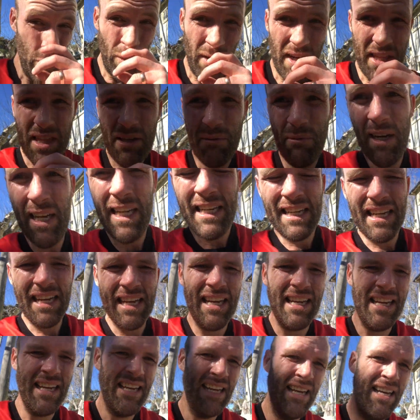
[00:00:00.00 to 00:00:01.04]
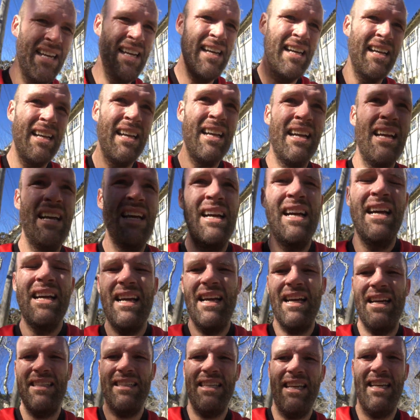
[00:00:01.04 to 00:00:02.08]
with the wind
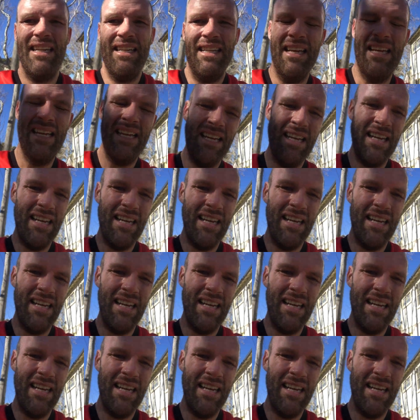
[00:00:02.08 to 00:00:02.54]
and then